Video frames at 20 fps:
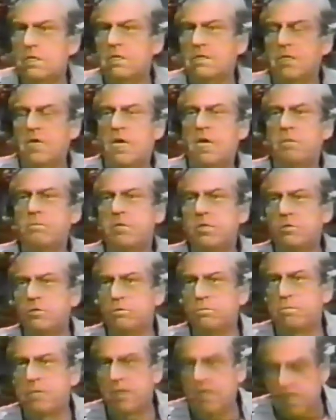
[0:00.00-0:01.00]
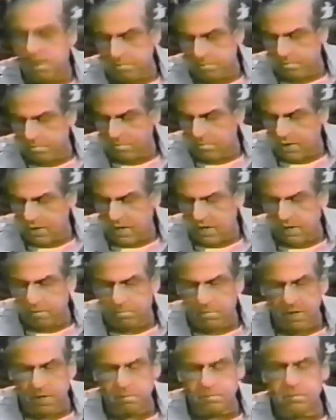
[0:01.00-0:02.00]
time that you pick up a
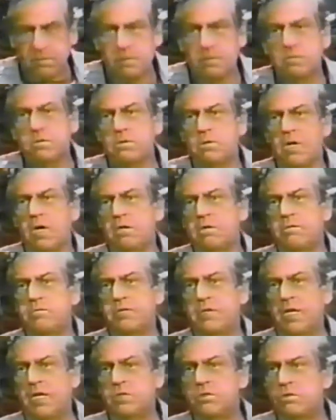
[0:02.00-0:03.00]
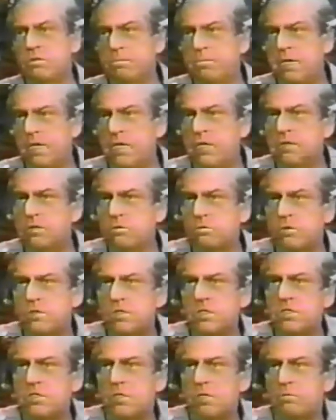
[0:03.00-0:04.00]
paper, you, on the financial page, you will
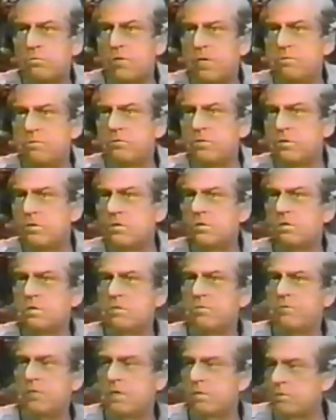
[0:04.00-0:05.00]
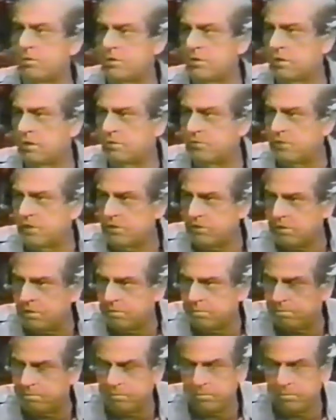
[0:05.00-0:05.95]
see some reference to the Federal Reserve System.